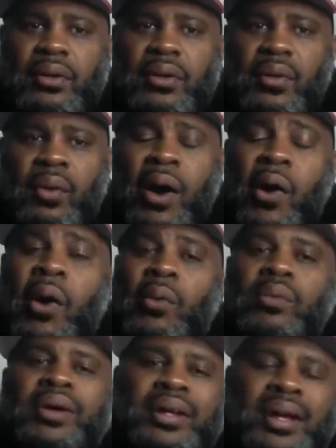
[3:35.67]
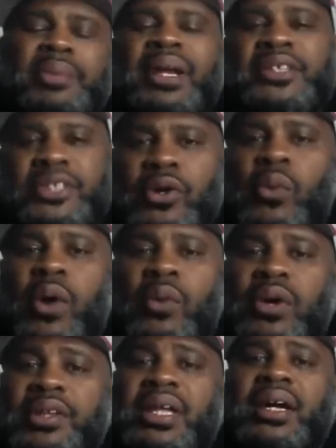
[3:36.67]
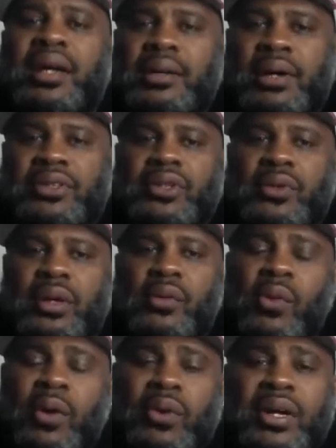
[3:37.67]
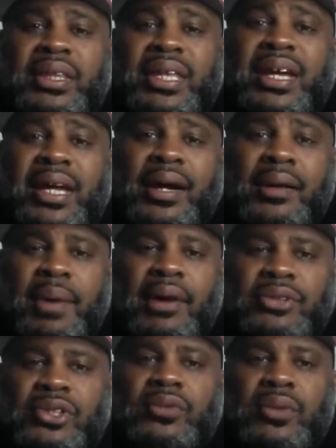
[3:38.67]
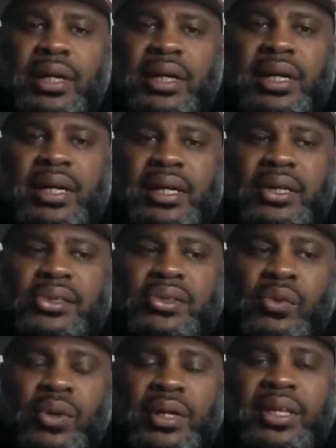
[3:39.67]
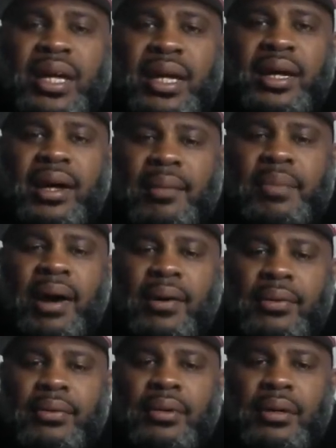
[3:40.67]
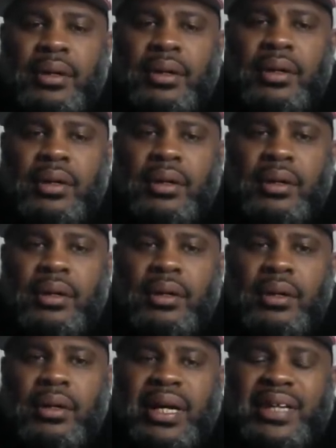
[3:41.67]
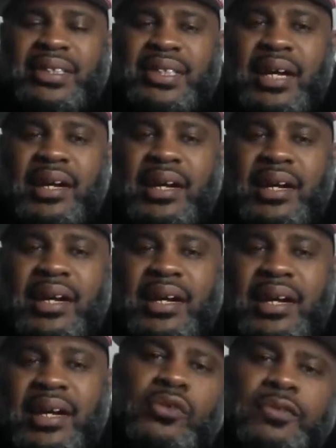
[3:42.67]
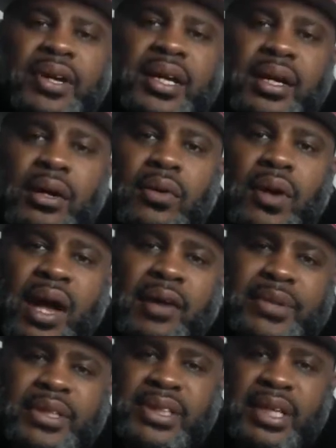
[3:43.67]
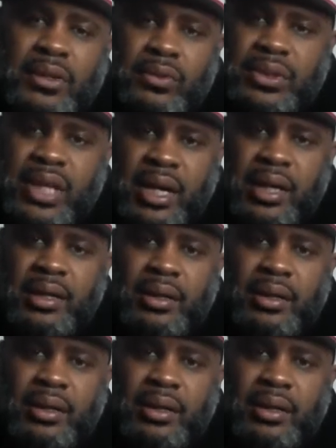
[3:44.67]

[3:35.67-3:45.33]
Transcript: what, or let me let you know what we're thinking about doing. What we're thinking about doing is we're thinking about, instead of doing a new video every single day,